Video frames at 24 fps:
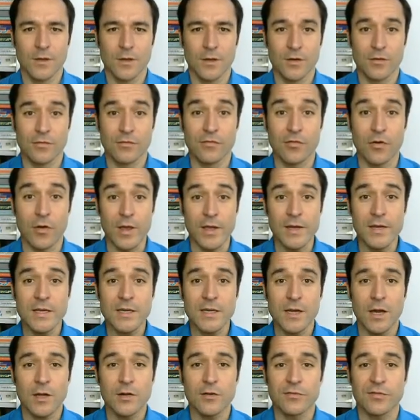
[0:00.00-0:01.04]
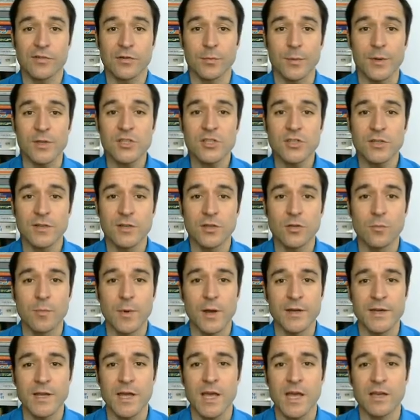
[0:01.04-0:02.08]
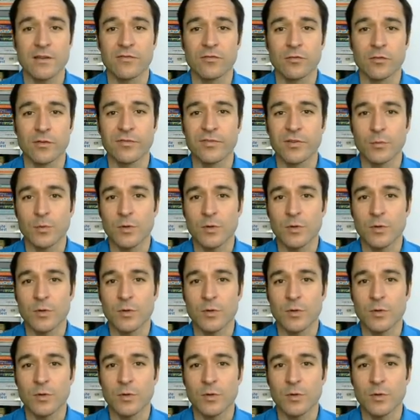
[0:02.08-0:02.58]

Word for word: for any kind of question you might have, or if you want to